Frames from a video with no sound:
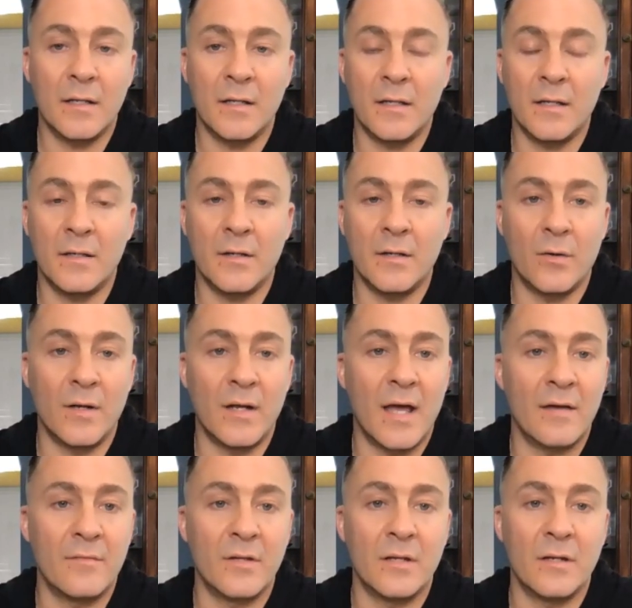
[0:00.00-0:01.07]
in
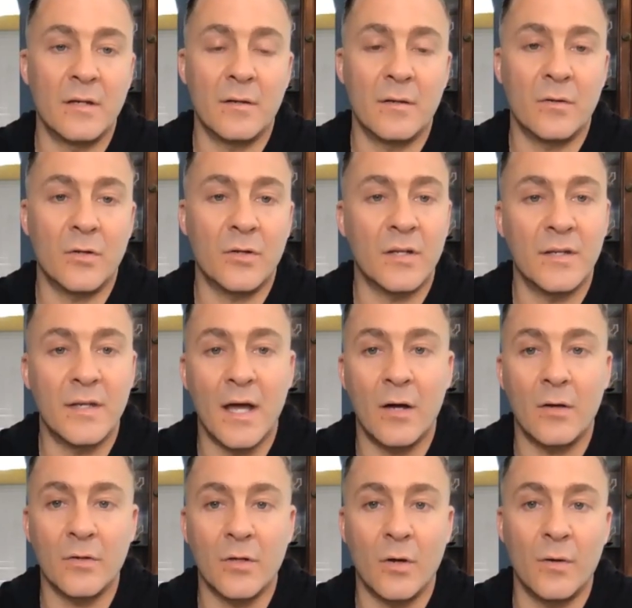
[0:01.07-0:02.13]
heaven looking
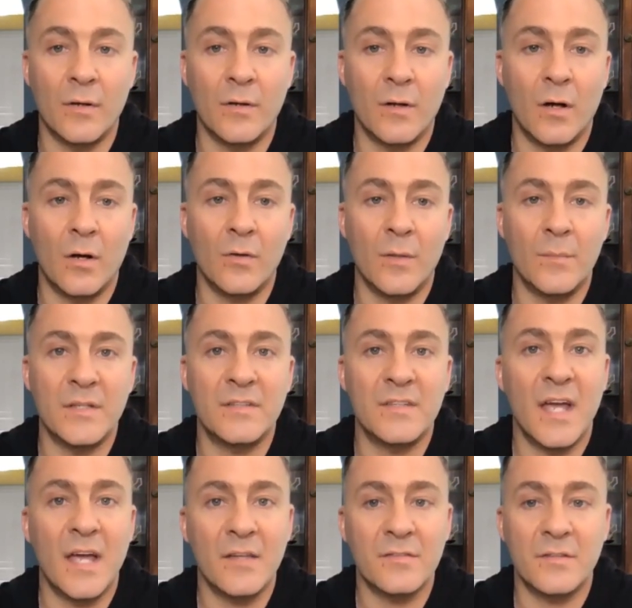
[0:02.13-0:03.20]
down going, oh, let me
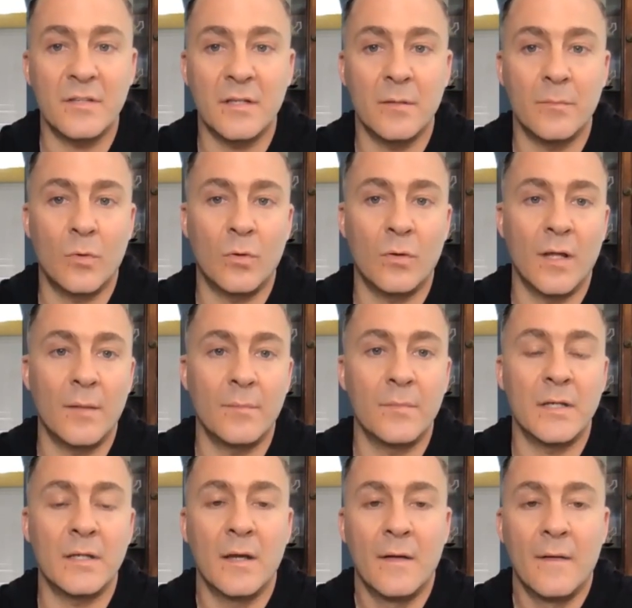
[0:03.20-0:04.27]
test him, or let
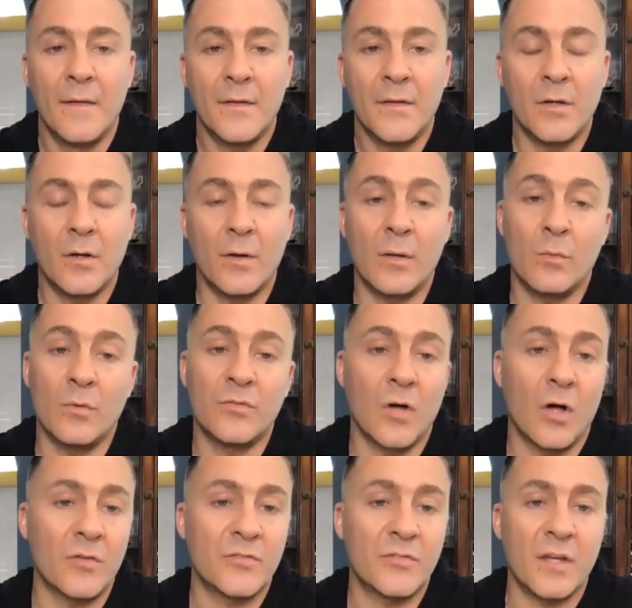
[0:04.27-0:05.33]
me, it was
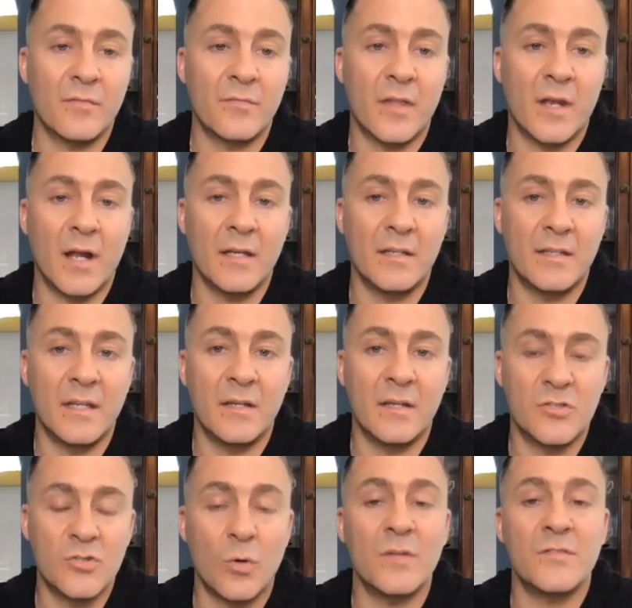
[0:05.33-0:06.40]
all stuff
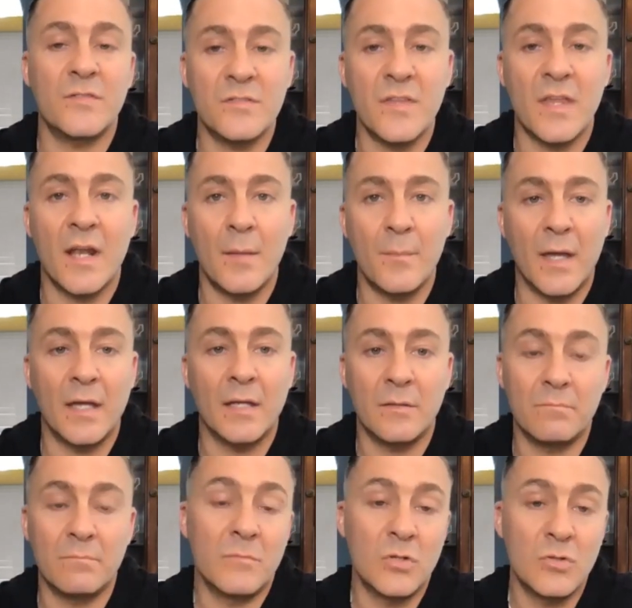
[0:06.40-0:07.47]
choices that I made,
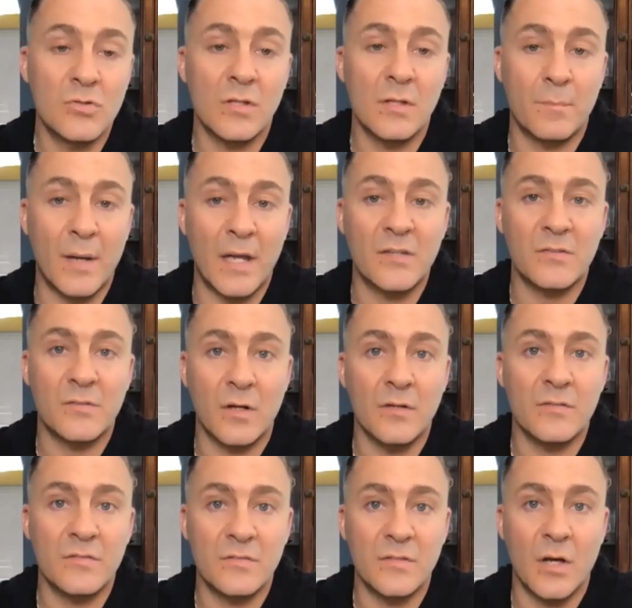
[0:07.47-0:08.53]
usually based on
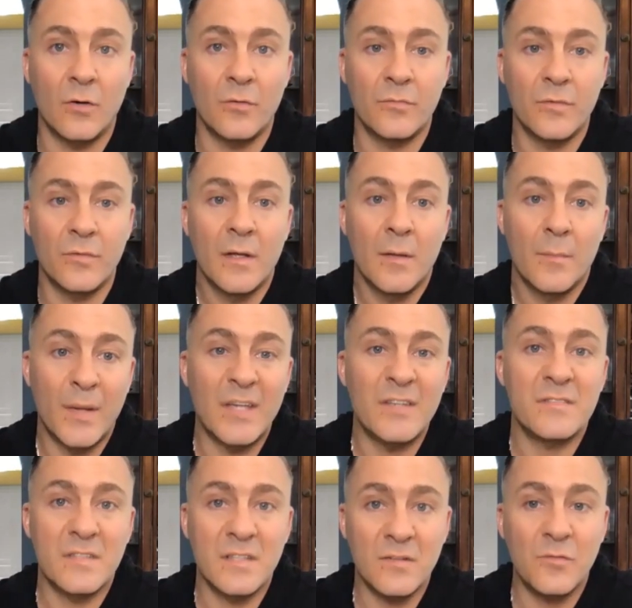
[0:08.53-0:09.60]
self,
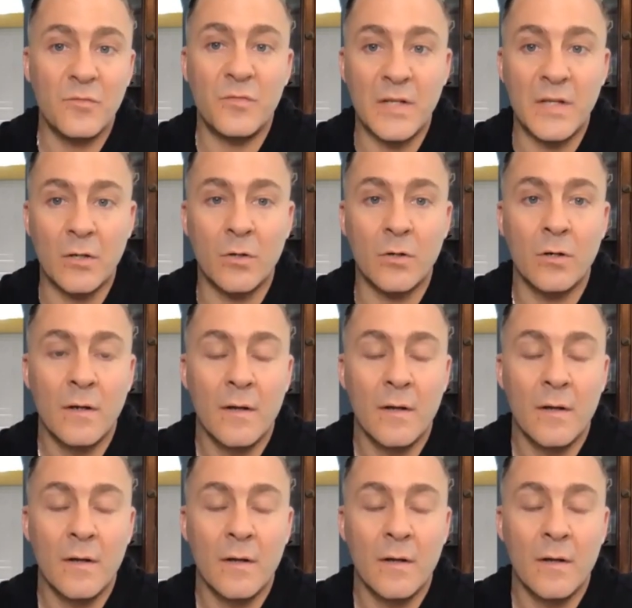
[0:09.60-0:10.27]
based in fear,